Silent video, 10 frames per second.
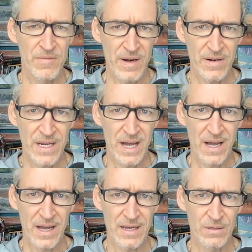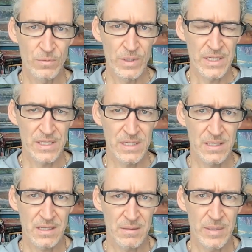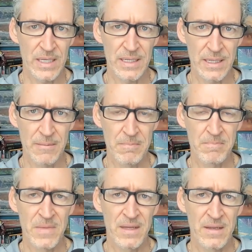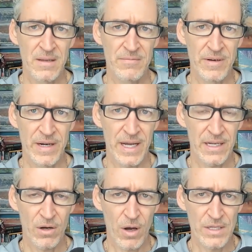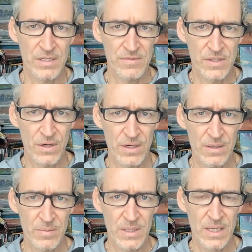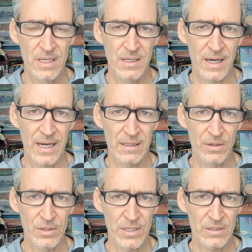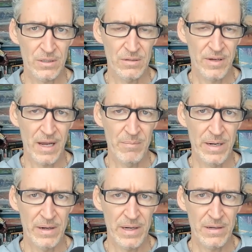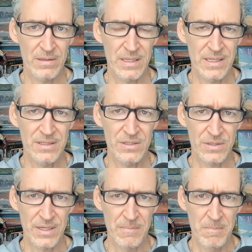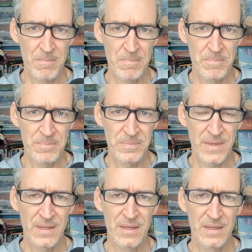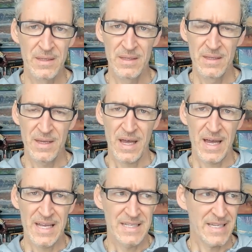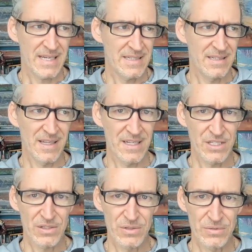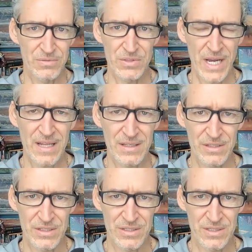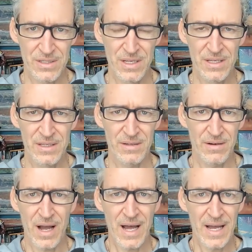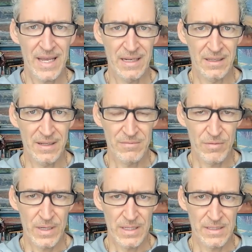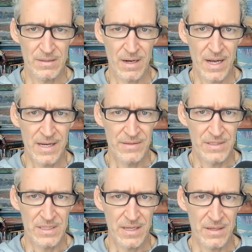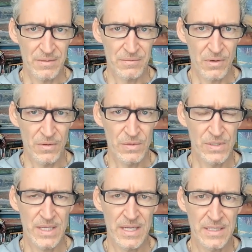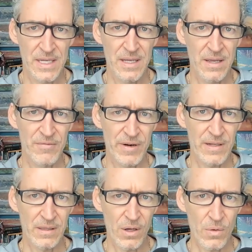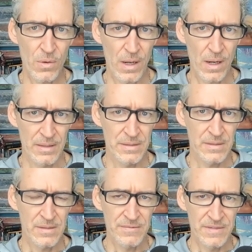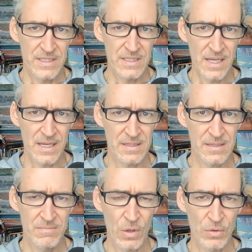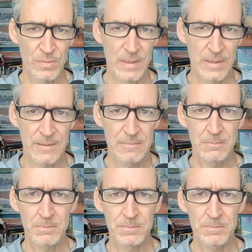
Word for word: very high risk at the beginning, very high cost of startup, high learning curve, high barrier to entry, high technological challenges, they're high in a lot of ways. They're high on the scale for all those things and very low odds of success ultimately.